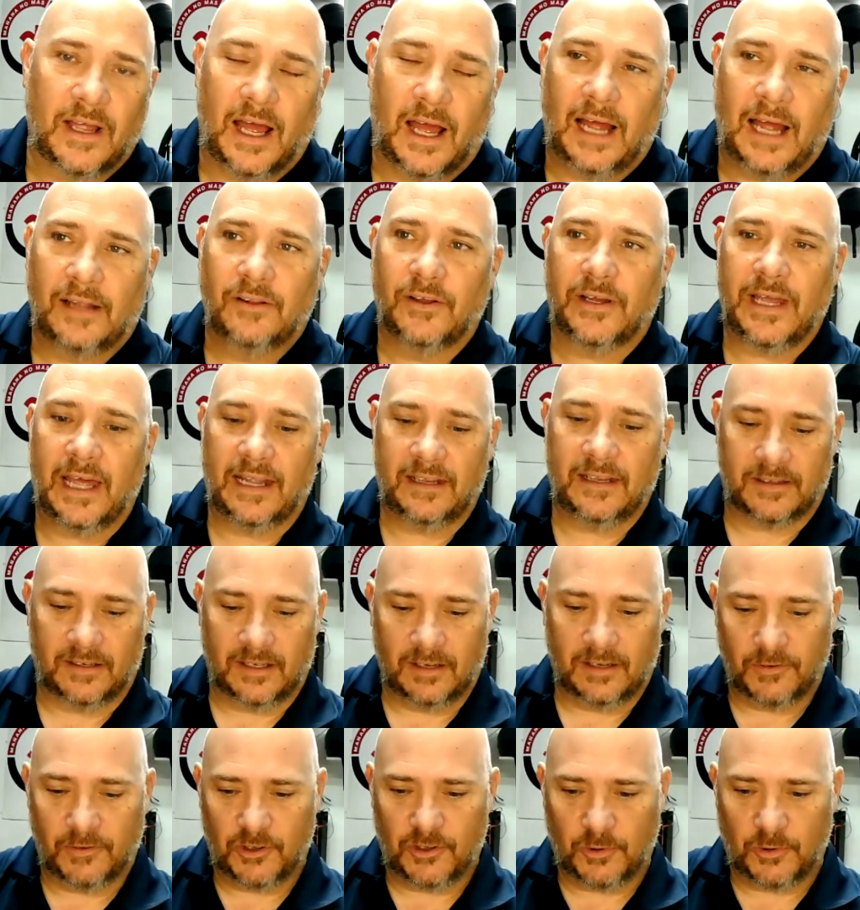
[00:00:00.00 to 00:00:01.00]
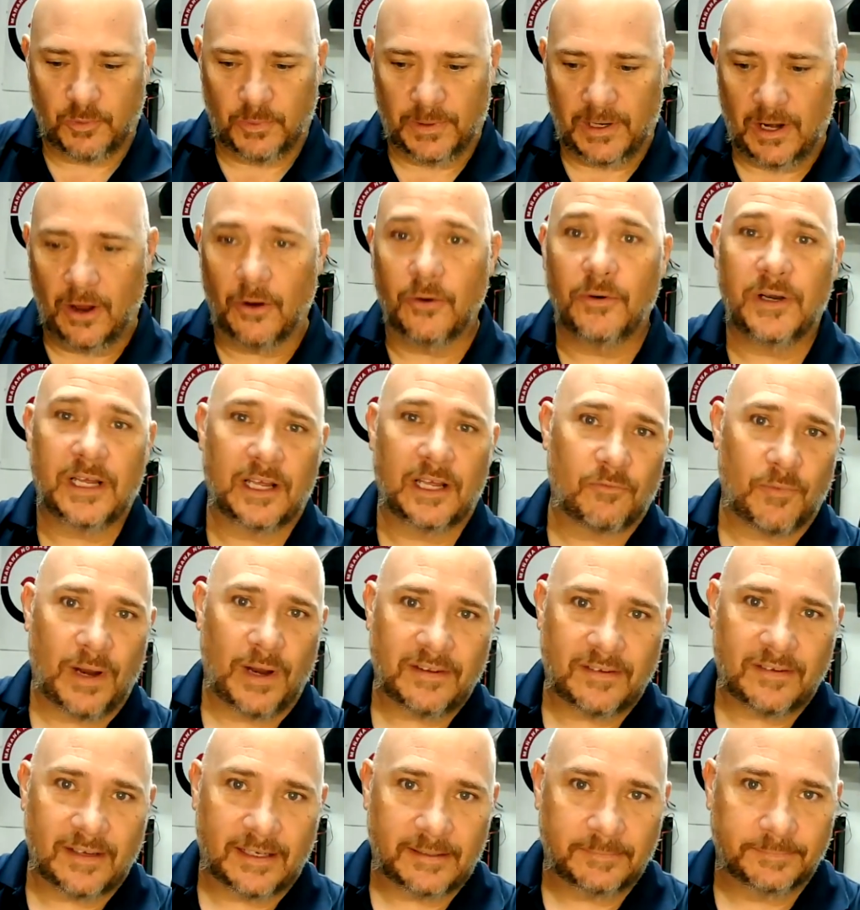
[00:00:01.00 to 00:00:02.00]
I look at it, the difference between owning and
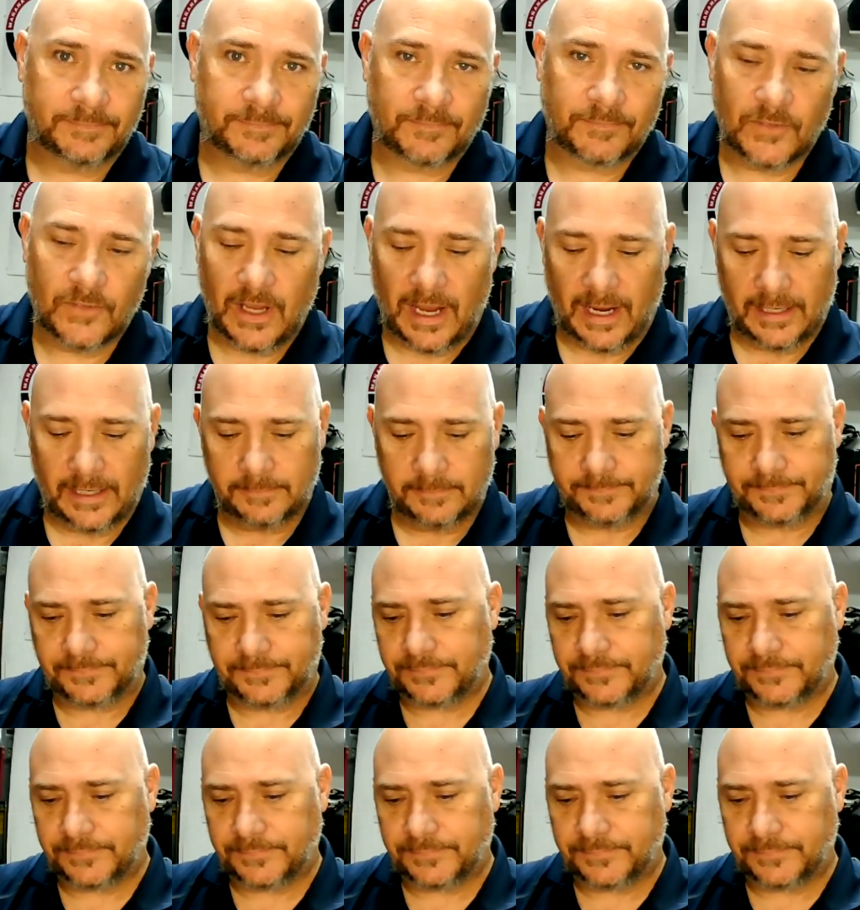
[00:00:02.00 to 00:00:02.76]
renting, okay?